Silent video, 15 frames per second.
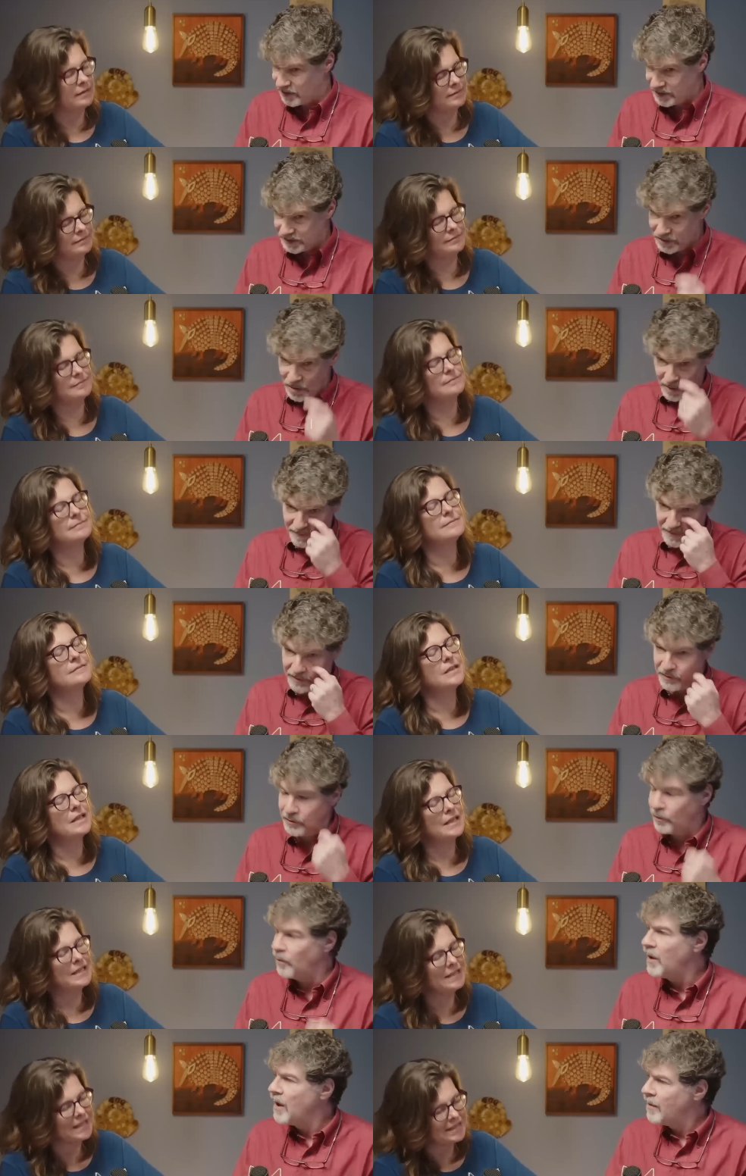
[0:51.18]

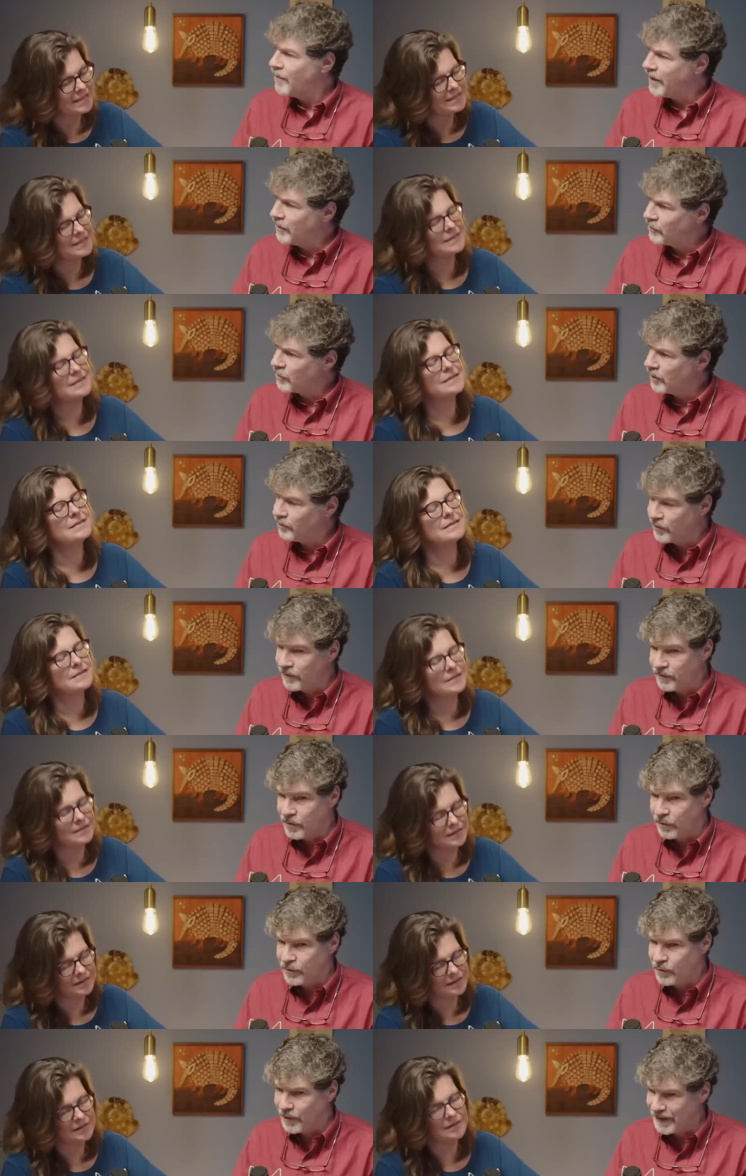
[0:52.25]
Speaker 1: SARS-CoV-2. Yes. But in terms of
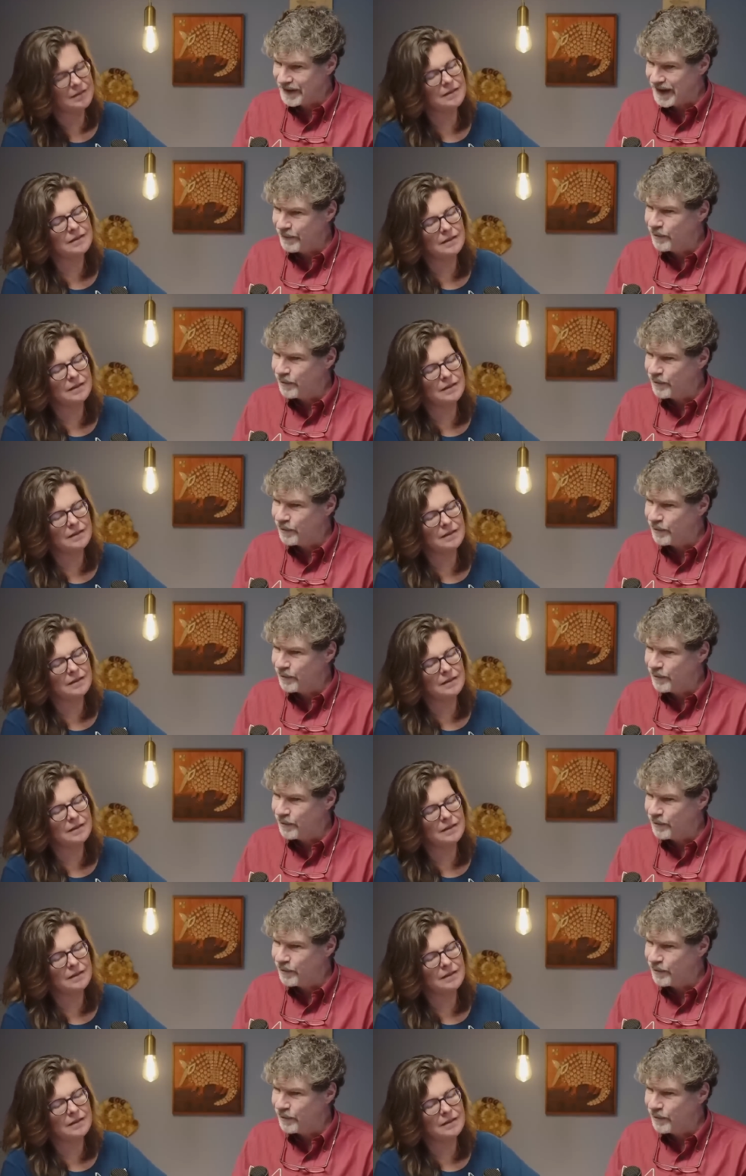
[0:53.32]
those who are